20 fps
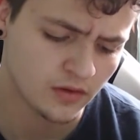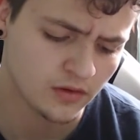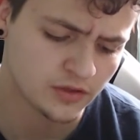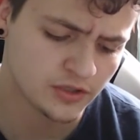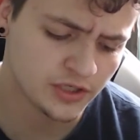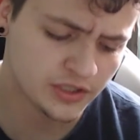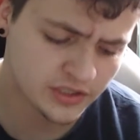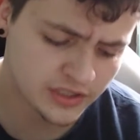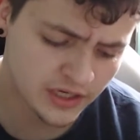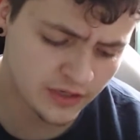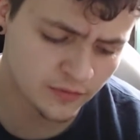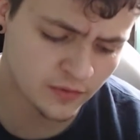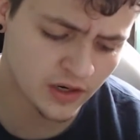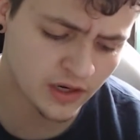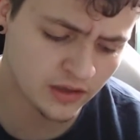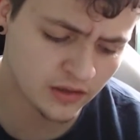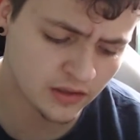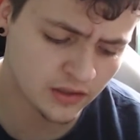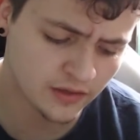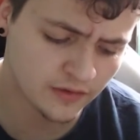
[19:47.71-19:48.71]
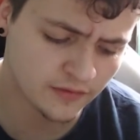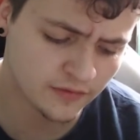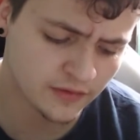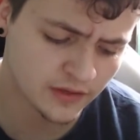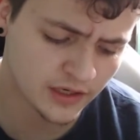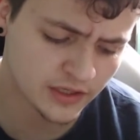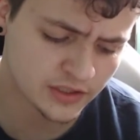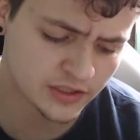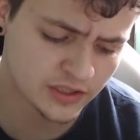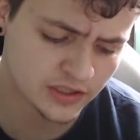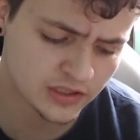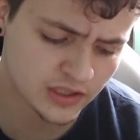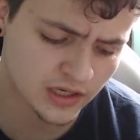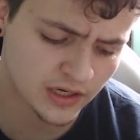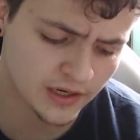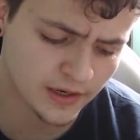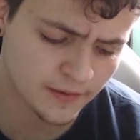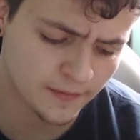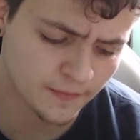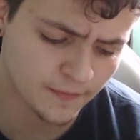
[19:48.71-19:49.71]
She's seen where I lived. And she's
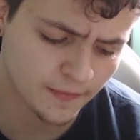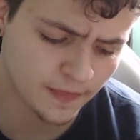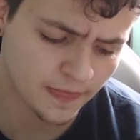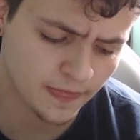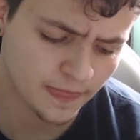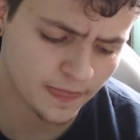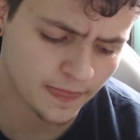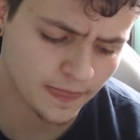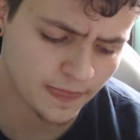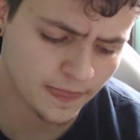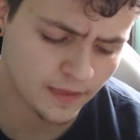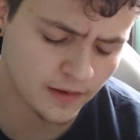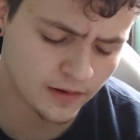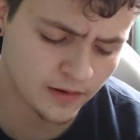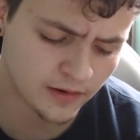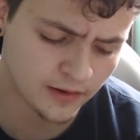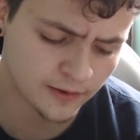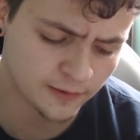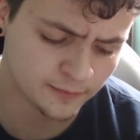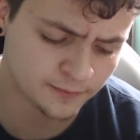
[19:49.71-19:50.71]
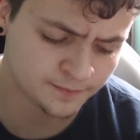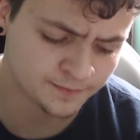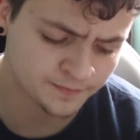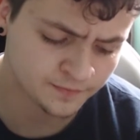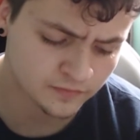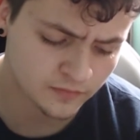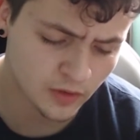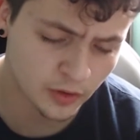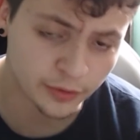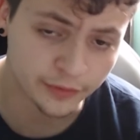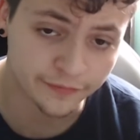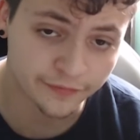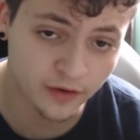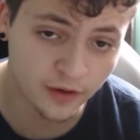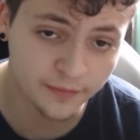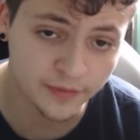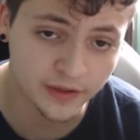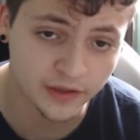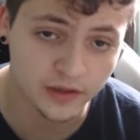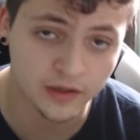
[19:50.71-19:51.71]
like, are you
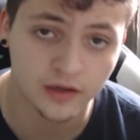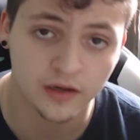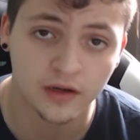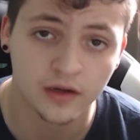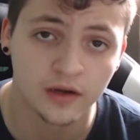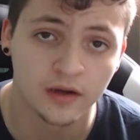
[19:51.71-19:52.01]
from here?